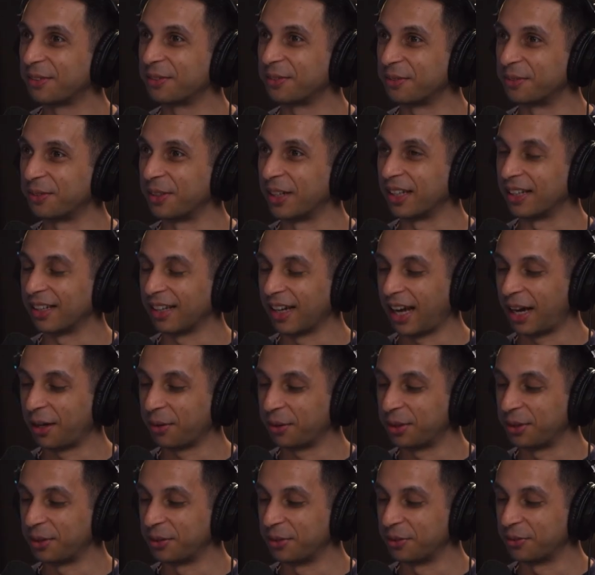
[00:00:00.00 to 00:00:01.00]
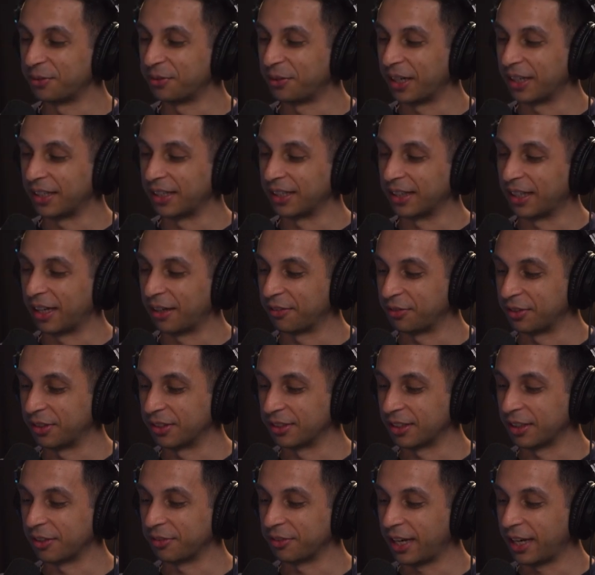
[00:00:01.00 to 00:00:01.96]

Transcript: Right. How are you finding that for yourself?